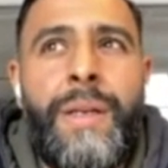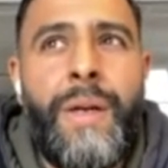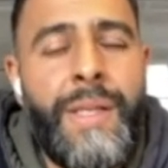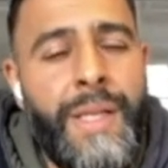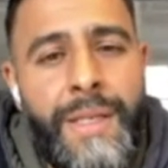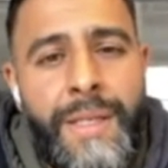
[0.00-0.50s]

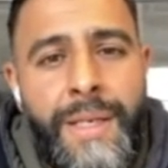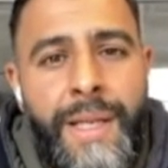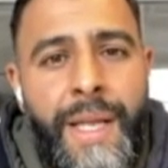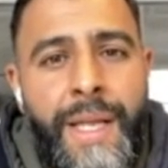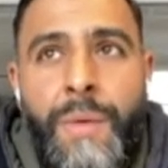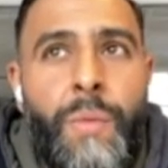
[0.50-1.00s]
At the end of the
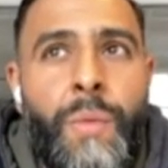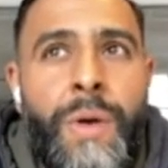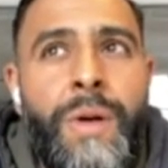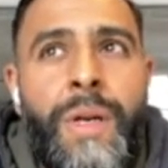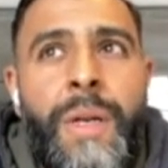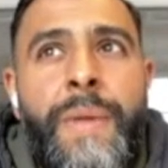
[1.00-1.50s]
day, we're
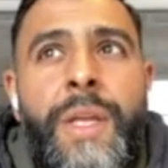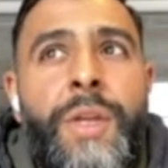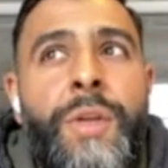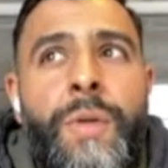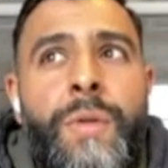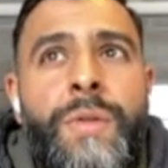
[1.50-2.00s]
not going to be
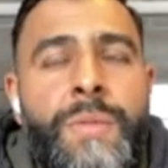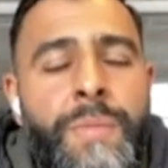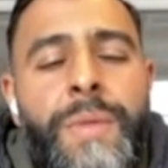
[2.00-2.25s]
huge,